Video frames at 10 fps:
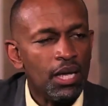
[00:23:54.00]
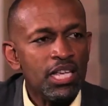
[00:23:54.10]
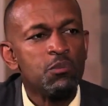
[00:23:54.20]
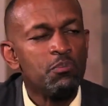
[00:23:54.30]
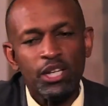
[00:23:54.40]

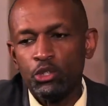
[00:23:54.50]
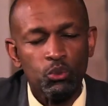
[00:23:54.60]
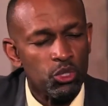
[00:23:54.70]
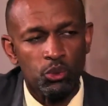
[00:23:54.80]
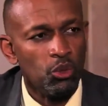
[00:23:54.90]
His
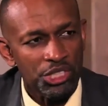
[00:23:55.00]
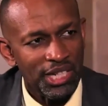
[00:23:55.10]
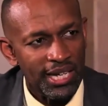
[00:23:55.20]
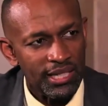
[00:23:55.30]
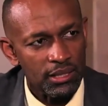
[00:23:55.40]
passion was to wash
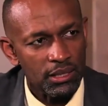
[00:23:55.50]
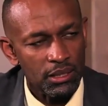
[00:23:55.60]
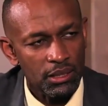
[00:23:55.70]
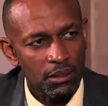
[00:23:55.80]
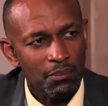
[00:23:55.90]
cars,
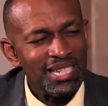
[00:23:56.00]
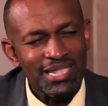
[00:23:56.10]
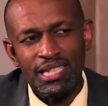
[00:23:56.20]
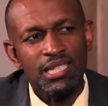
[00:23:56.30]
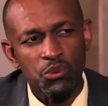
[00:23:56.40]
but he
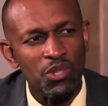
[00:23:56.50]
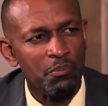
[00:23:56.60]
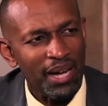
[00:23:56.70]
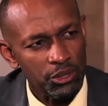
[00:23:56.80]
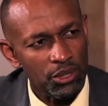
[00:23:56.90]
did it with
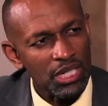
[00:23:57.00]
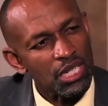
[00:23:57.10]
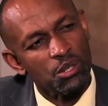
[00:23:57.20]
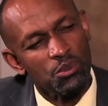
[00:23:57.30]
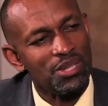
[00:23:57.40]
passion. He
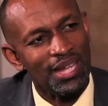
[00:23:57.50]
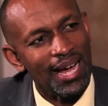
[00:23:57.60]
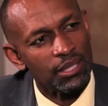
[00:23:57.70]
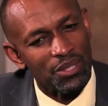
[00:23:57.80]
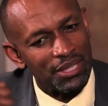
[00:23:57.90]
did it with
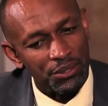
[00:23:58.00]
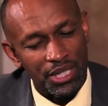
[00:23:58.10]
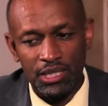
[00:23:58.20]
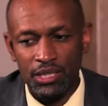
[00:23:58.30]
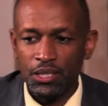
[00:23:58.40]
heart, with
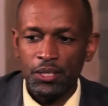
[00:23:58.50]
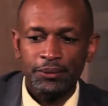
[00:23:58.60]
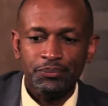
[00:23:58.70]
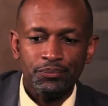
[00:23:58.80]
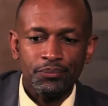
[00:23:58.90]
grit.
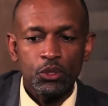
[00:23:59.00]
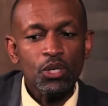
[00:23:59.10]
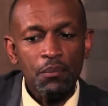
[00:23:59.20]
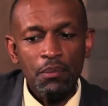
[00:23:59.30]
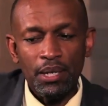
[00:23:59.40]

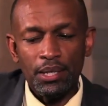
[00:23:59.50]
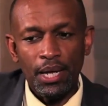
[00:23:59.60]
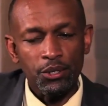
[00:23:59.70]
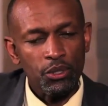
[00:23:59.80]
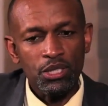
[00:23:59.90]
Took him and
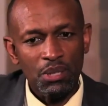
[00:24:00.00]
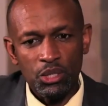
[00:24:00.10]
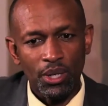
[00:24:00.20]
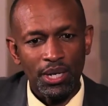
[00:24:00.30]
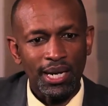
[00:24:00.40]
enrolled him
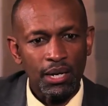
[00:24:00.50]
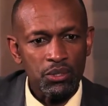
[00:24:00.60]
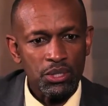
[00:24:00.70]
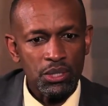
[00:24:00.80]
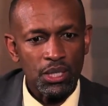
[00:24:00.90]
into an
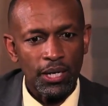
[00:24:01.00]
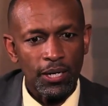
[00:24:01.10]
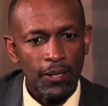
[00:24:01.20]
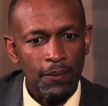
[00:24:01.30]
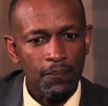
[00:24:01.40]
accounts
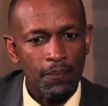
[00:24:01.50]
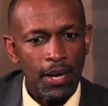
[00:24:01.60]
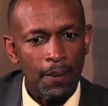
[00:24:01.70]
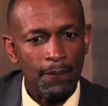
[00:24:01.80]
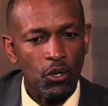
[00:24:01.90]

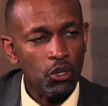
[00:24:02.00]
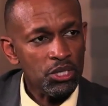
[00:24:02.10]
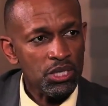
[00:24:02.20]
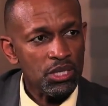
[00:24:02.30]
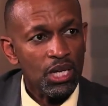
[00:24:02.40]

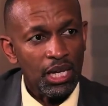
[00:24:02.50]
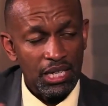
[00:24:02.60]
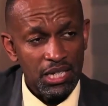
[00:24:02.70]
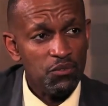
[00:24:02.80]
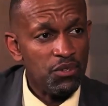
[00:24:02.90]
course.
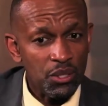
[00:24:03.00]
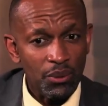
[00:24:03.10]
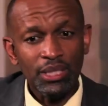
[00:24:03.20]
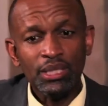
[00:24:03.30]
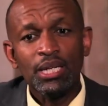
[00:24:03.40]
He did very
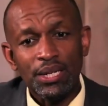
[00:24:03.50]
well.